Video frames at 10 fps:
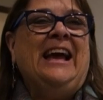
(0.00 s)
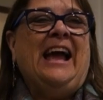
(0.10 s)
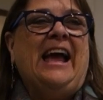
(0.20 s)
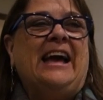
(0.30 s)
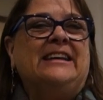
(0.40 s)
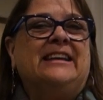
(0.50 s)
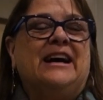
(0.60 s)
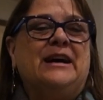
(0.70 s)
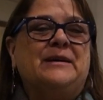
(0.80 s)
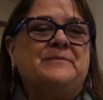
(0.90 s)

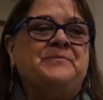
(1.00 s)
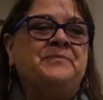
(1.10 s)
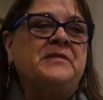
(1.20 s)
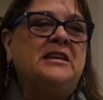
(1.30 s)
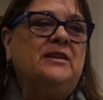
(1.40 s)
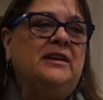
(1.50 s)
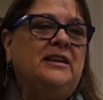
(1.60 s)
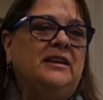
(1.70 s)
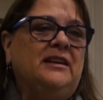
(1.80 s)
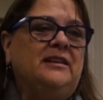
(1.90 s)
And
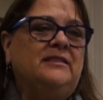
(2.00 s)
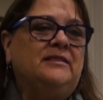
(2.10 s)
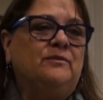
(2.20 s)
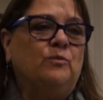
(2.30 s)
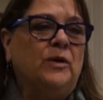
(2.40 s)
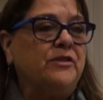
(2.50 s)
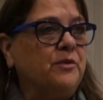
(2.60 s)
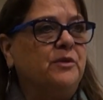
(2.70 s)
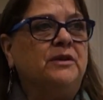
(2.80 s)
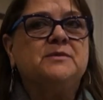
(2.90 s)
he went
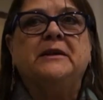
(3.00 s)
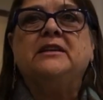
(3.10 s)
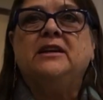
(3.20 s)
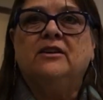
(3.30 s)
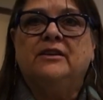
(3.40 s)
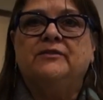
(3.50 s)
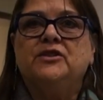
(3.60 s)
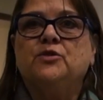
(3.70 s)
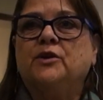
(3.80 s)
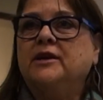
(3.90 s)
through and spent a year
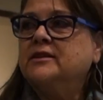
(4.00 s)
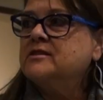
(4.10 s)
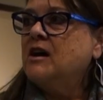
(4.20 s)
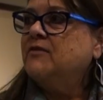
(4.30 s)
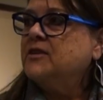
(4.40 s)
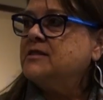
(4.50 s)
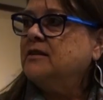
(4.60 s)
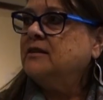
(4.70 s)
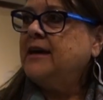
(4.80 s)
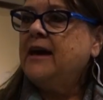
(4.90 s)
inventorying this office
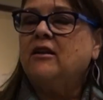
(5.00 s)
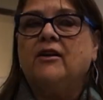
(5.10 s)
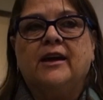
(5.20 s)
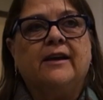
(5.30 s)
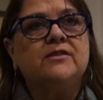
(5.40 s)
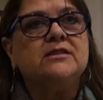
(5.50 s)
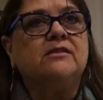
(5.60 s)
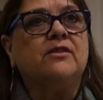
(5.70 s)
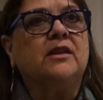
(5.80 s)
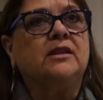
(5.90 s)
and cataloging every
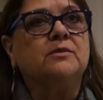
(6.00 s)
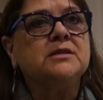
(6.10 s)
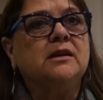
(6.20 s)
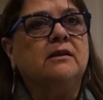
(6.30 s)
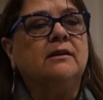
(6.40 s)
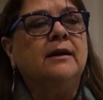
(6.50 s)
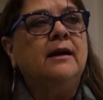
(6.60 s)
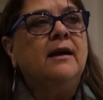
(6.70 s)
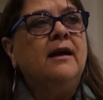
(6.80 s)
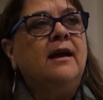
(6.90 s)
single thing that was here.
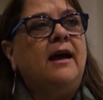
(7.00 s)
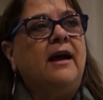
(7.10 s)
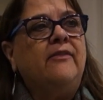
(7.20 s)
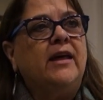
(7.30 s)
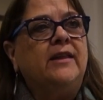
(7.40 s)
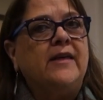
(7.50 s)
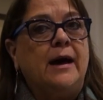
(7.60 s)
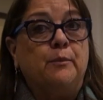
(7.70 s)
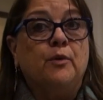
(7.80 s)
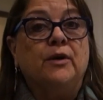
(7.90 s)
And then at
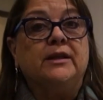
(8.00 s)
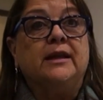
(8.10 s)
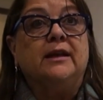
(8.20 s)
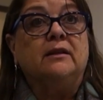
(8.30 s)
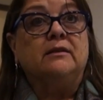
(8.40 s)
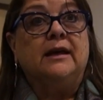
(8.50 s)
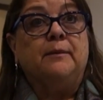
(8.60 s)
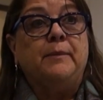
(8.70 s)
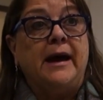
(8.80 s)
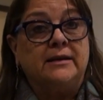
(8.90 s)
that point, they
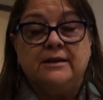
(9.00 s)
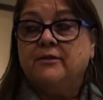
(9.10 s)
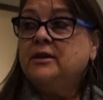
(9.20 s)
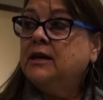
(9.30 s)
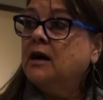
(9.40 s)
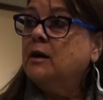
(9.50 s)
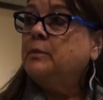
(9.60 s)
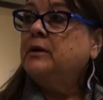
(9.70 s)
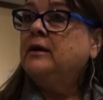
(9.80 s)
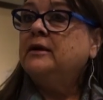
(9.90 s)
packed everything up
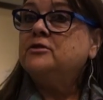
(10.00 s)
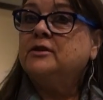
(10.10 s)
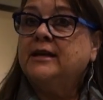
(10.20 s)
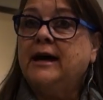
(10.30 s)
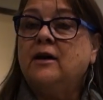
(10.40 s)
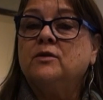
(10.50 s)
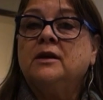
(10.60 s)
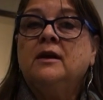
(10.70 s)
and took it out.